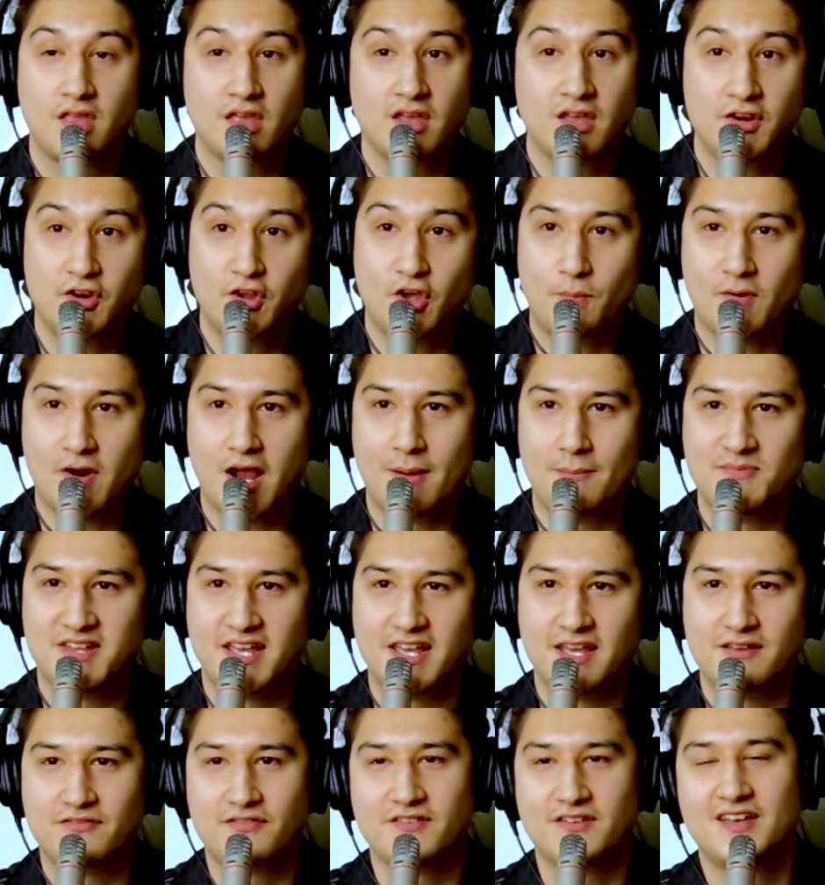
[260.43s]
No problem,
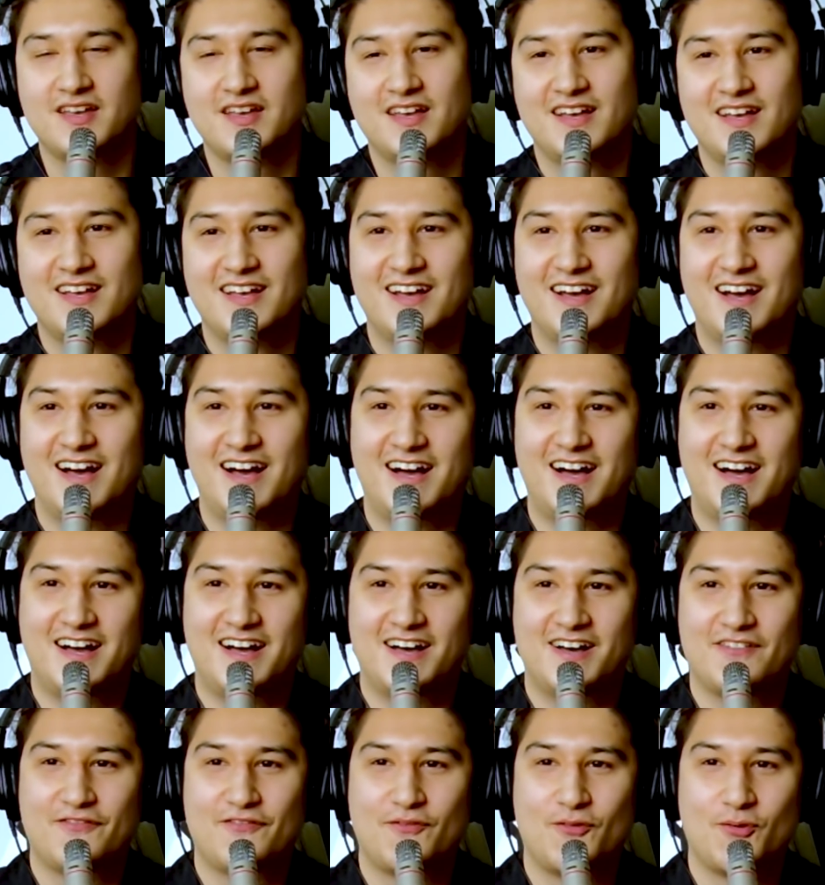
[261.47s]
Dave.
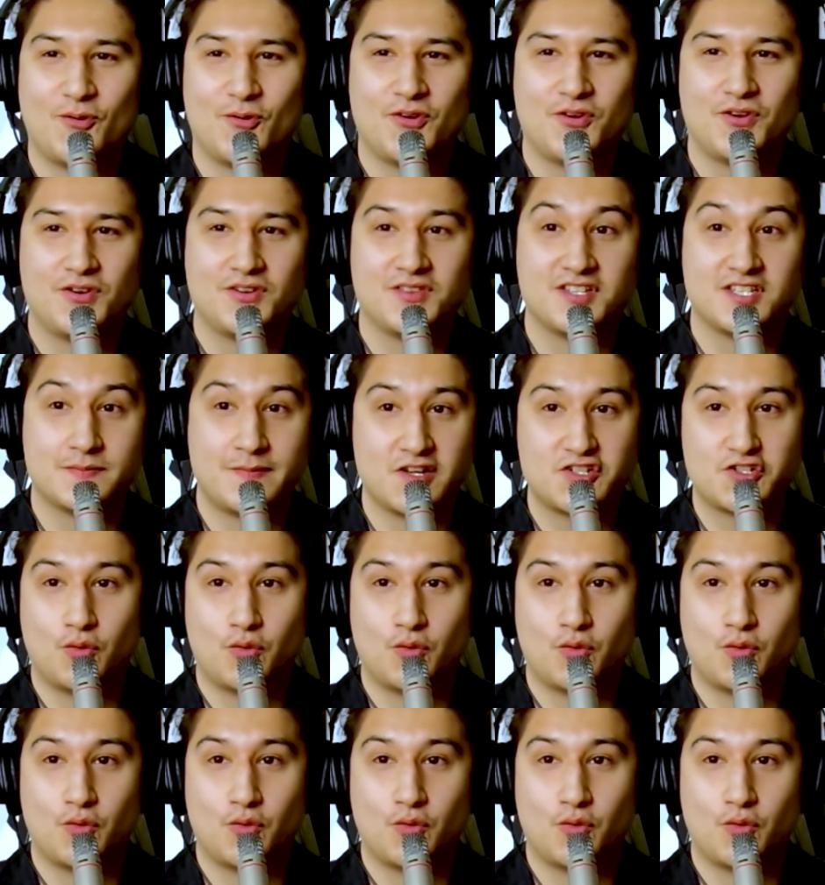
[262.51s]
For the special